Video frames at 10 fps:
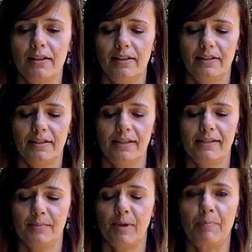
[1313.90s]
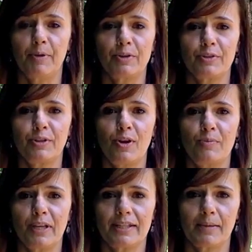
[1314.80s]
This is my birthstone
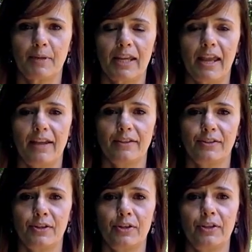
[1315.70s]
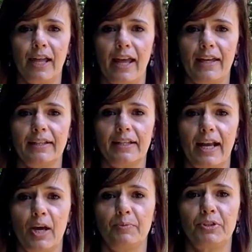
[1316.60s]
because I'm a Cancer, and it
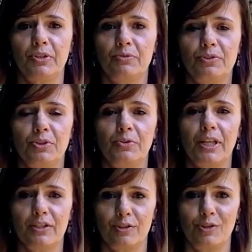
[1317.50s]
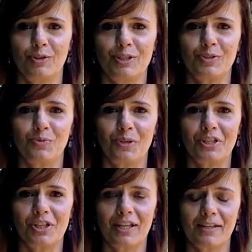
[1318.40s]
helps you tune into your
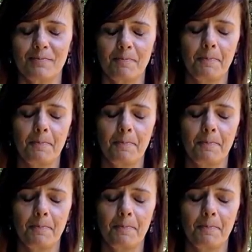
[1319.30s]
intuition.